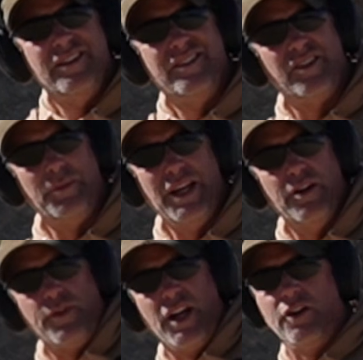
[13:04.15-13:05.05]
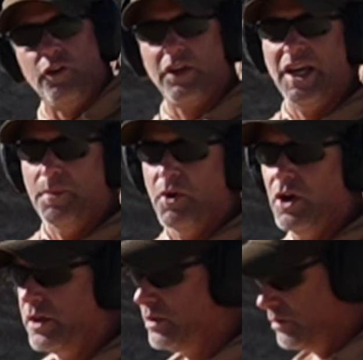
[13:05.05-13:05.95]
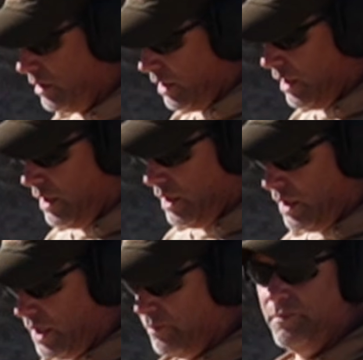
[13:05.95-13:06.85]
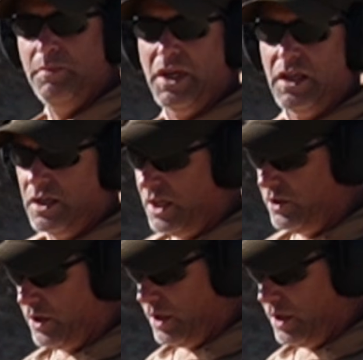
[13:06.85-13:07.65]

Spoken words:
some idiot forgot to turn the camera on. Me, I do that a